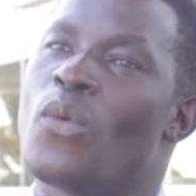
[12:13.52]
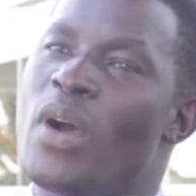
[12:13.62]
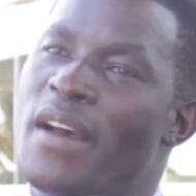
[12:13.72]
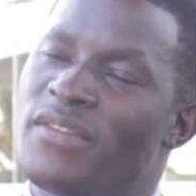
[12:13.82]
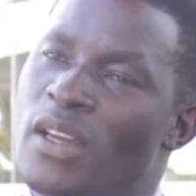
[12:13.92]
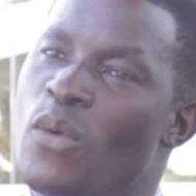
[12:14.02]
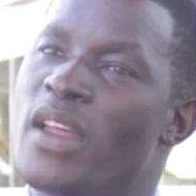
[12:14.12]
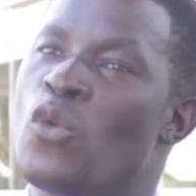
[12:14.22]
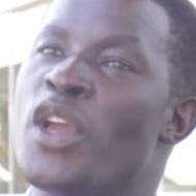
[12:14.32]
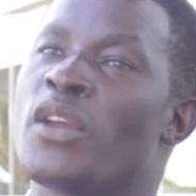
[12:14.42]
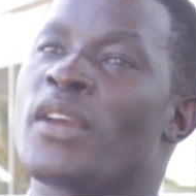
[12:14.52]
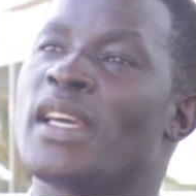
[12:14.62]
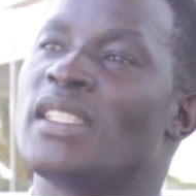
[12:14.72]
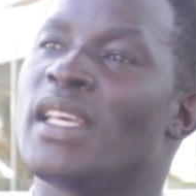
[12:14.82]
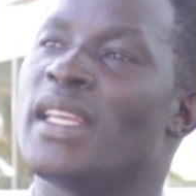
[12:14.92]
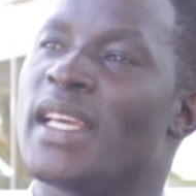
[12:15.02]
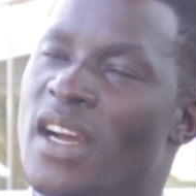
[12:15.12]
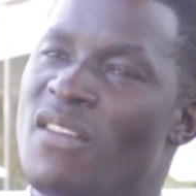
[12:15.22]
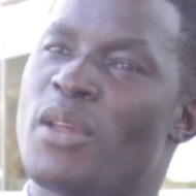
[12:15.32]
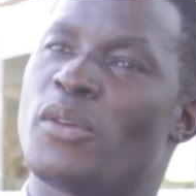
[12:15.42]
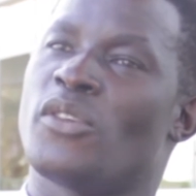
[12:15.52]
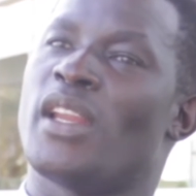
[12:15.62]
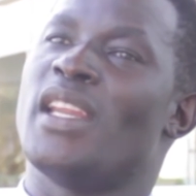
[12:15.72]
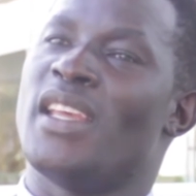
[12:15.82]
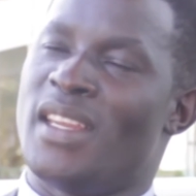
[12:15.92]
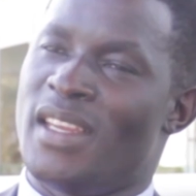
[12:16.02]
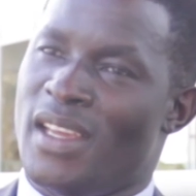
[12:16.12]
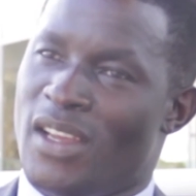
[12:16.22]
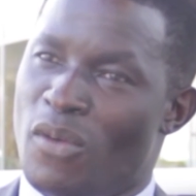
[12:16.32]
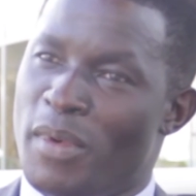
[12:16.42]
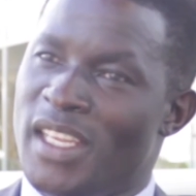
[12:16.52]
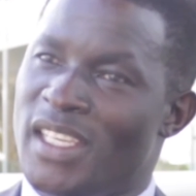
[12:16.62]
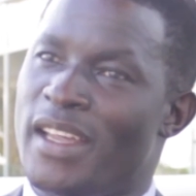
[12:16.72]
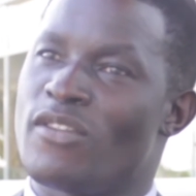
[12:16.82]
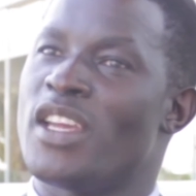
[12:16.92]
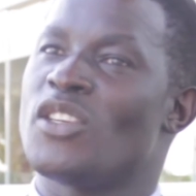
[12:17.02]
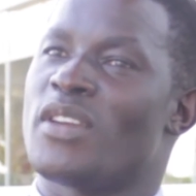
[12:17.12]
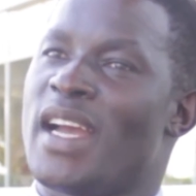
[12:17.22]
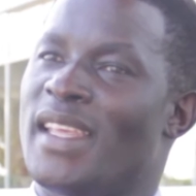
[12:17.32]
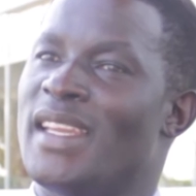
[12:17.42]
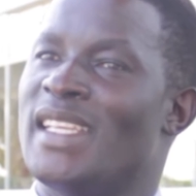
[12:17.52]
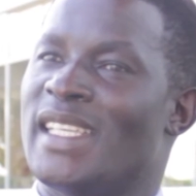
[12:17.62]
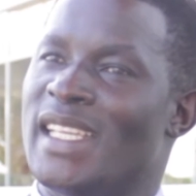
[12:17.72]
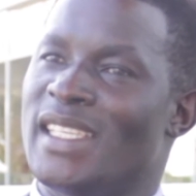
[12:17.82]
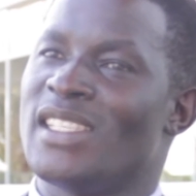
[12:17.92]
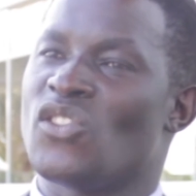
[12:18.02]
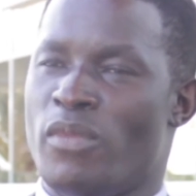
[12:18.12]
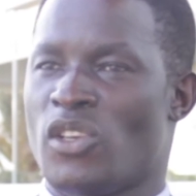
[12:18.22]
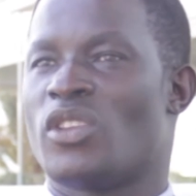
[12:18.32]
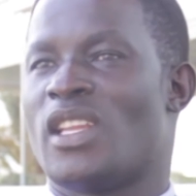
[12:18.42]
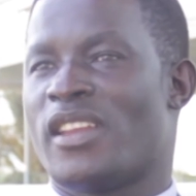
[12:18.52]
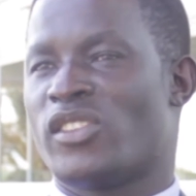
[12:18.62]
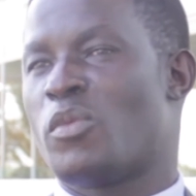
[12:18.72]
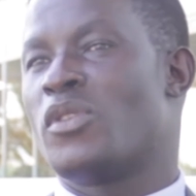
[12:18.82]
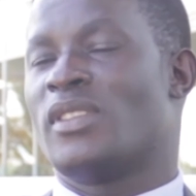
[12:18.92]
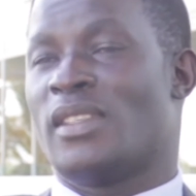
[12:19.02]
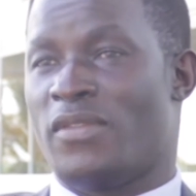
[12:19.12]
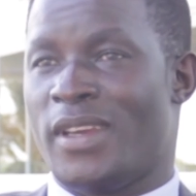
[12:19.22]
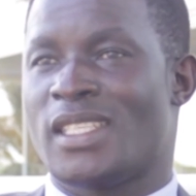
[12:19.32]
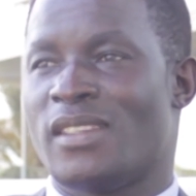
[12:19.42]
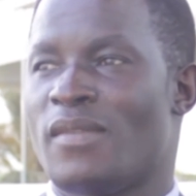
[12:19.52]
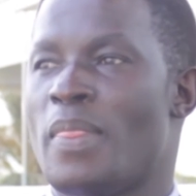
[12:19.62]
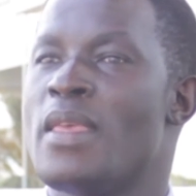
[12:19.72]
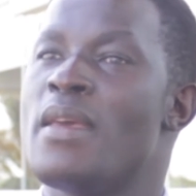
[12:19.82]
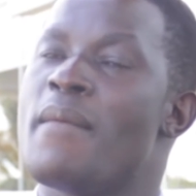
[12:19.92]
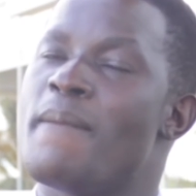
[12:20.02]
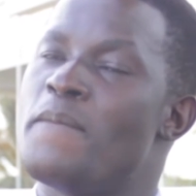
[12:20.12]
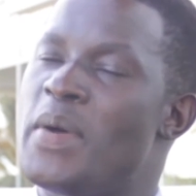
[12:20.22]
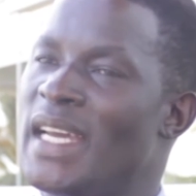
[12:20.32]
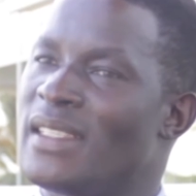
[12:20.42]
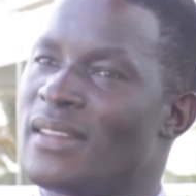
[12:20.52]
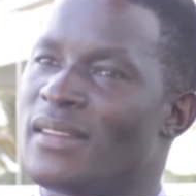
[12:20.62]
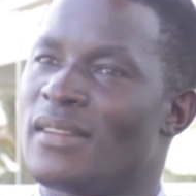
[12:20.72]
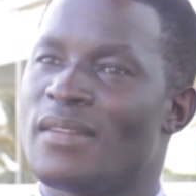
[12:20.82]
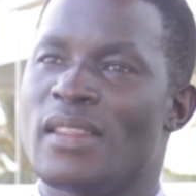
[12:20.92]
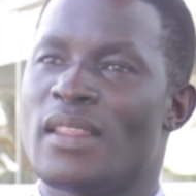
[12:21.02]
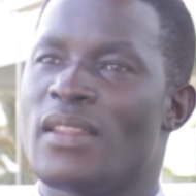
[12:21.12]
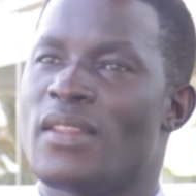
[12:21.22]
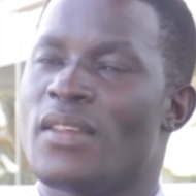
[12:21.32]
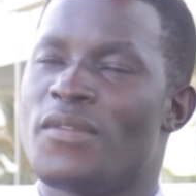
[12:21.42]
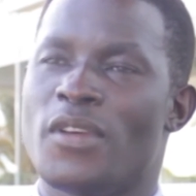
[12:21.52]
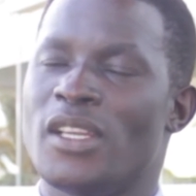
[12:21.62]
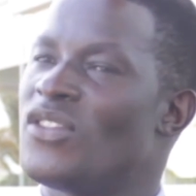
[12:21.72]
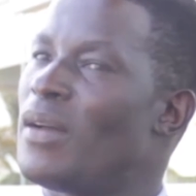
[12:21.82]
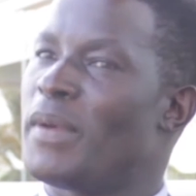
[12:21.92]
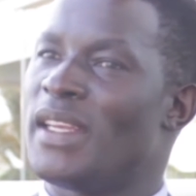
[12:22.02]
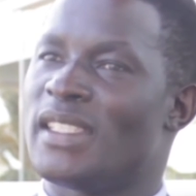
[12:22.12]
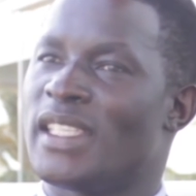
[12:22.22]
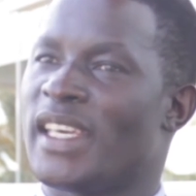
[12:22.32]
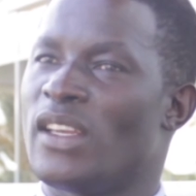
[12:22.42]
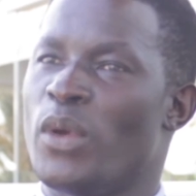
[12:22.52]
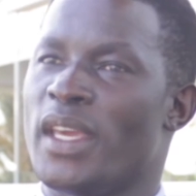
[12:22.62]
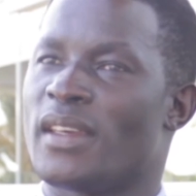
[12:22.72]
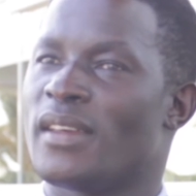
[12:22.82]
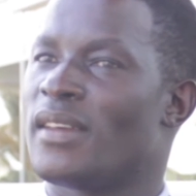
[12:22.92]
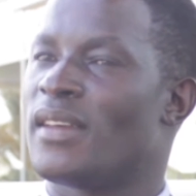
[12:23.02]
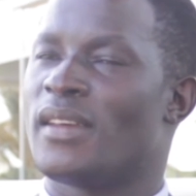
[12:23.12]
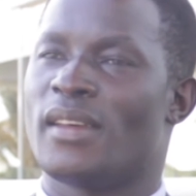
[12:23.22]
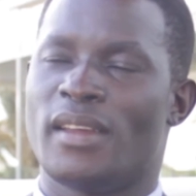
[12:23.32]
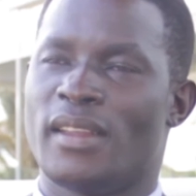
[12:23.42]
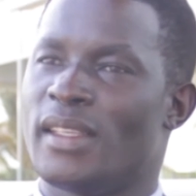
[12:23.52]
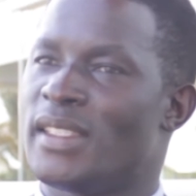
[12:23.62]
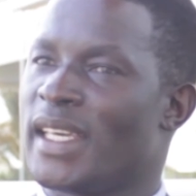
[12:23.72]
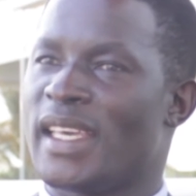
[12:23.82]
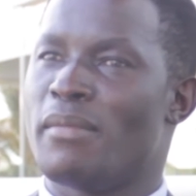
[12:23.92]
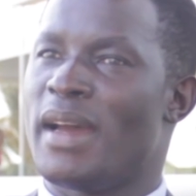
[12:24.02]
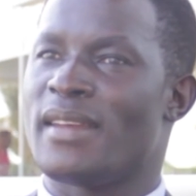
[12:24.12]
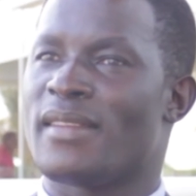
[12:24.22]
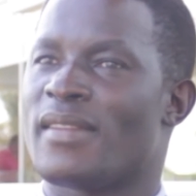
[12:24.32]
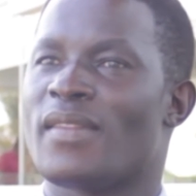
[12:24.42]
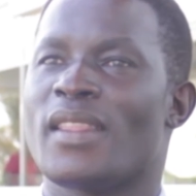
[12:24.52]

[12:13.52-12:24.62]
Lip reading: After 1 week, you can say the government was already in the community and trying to gather the intelligence to make sure the response is effective. But for it to happen the second week, the second month,